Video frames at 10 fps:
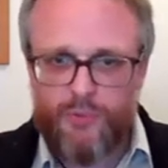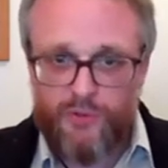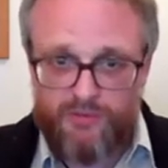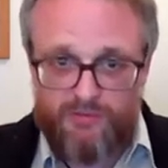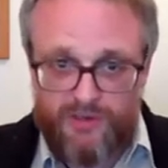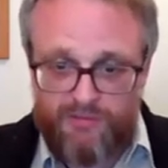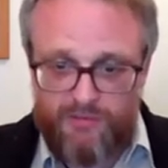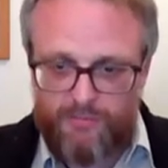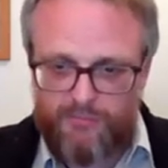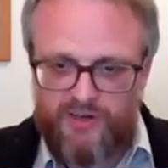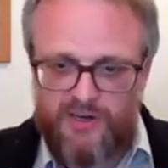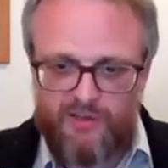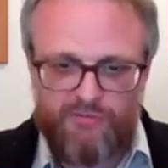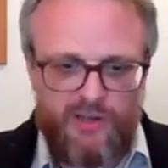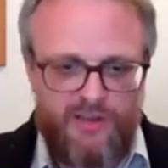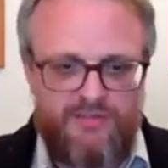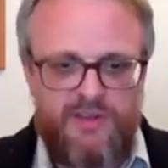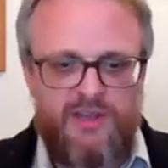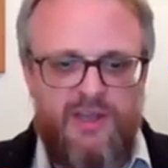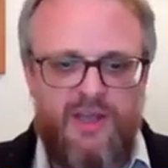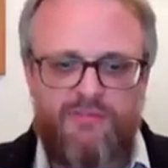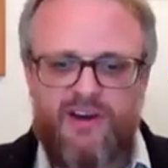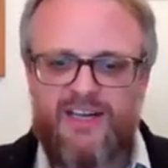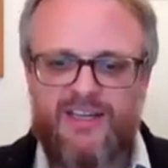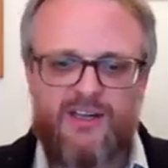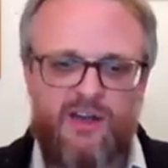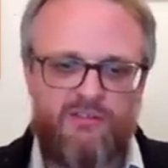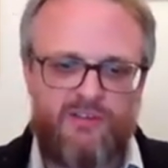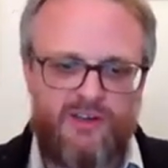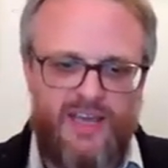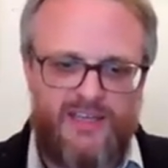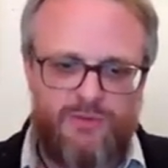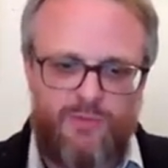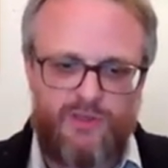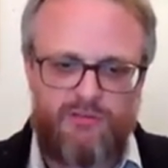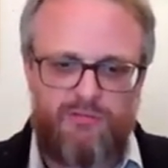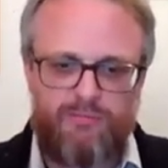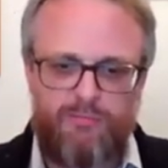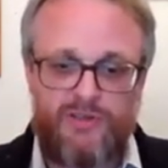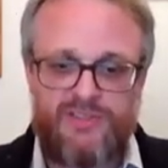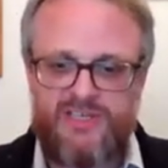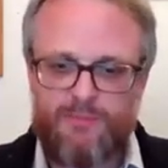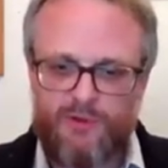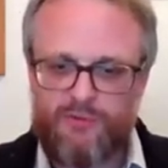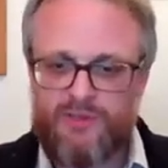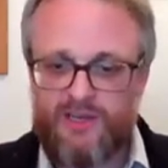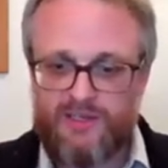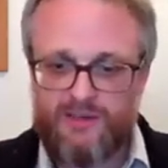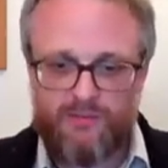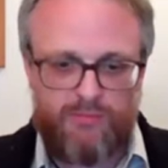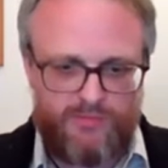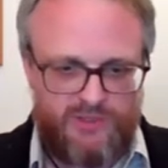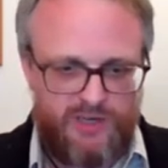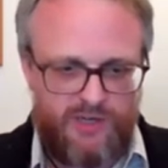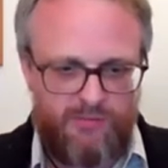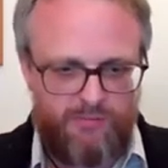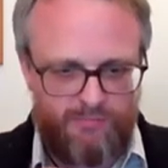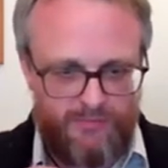0.395, and very little correlation with the Bronze Age model that I didn't show you.